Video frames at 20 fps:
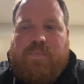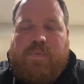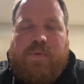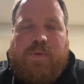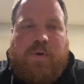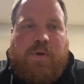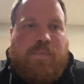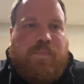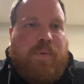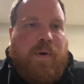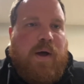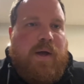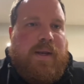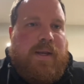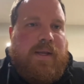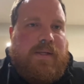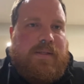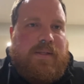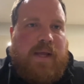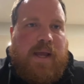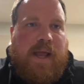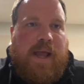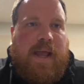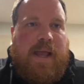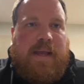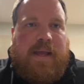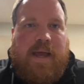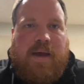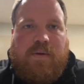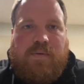They're buddies. They
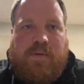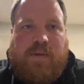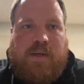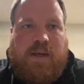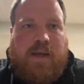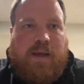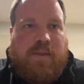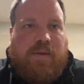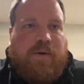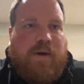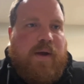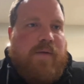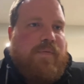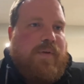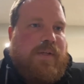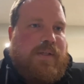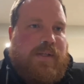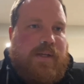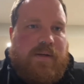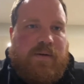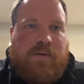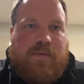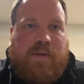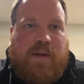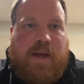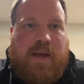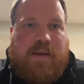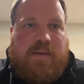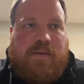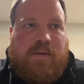hang out together every single
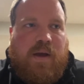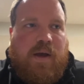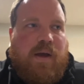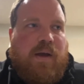night.